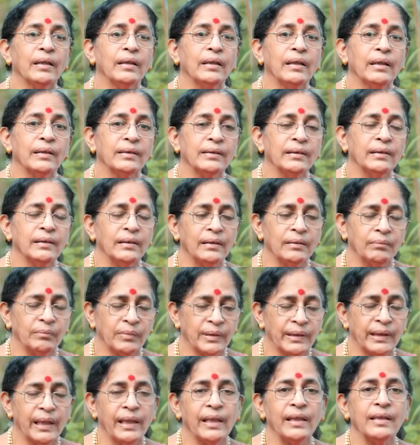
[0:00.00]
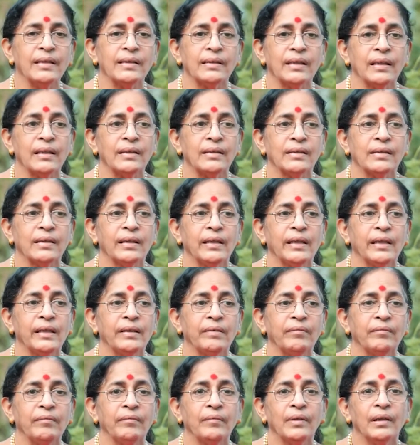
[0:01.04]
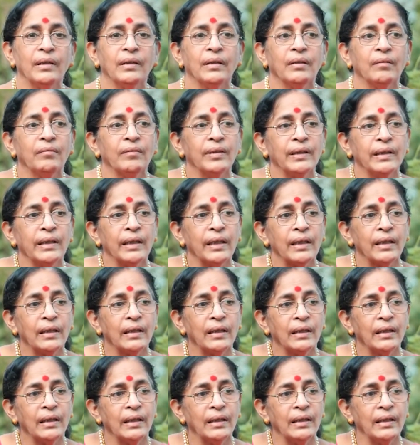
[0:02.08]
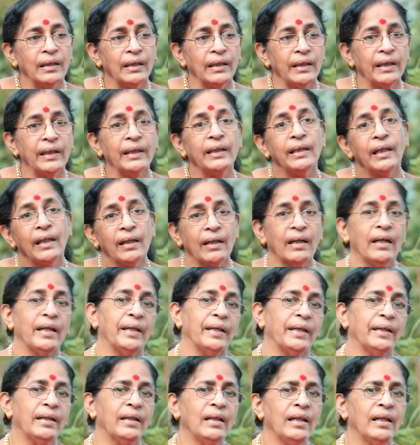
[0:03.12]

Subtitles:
These saints are seeing with their inner eye.